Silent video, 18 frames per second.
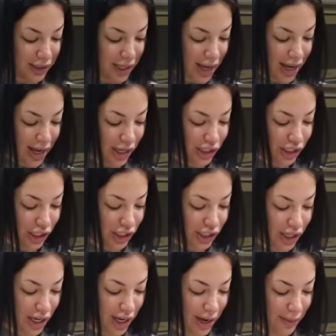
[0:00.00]
Saya,
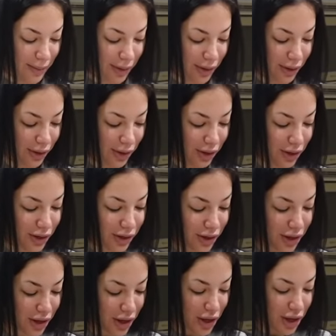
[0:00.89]
JJ, and Amiro.
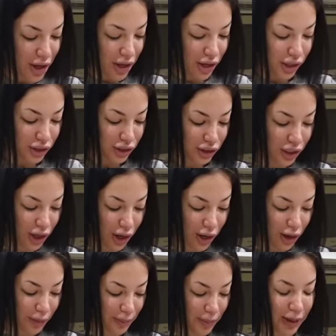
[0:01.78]

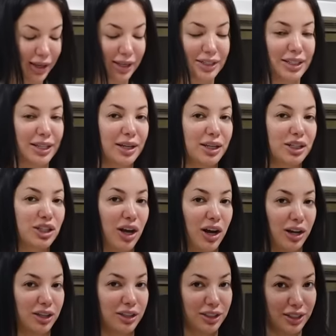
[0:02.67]
So Piki's in the
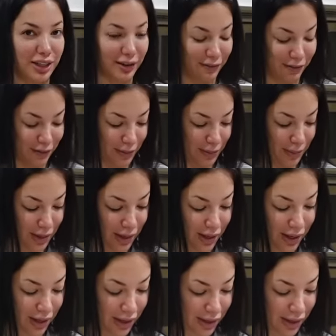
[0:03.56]
dog sit for me.